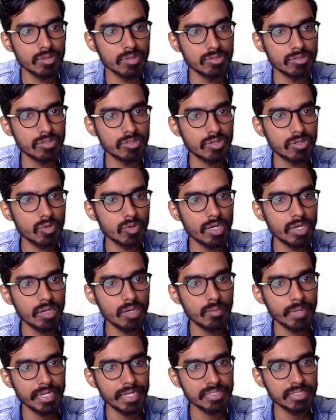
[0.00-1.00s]
So 12
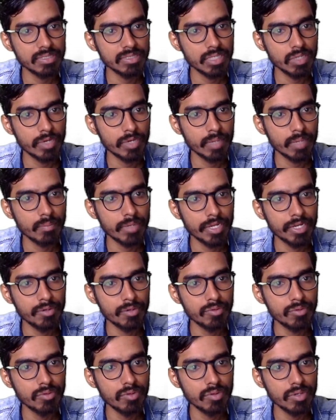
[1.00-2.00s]
minus 3y by
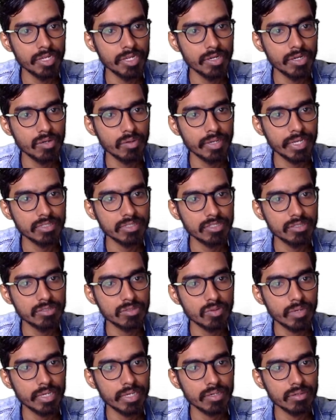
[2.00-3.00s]
2 into x
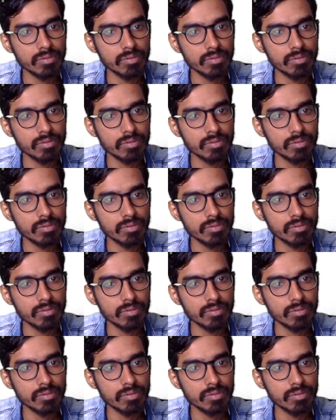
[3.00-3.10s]
square.